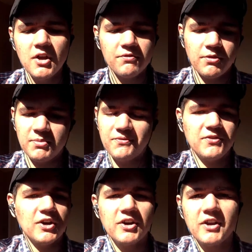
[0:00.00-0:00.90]
from the
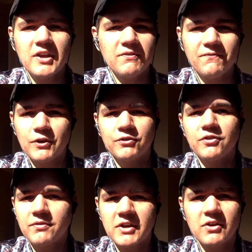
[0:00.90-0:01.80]
very first
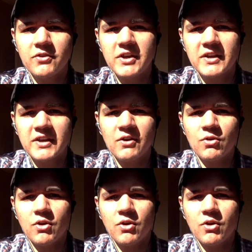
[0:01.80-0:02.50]
event on the account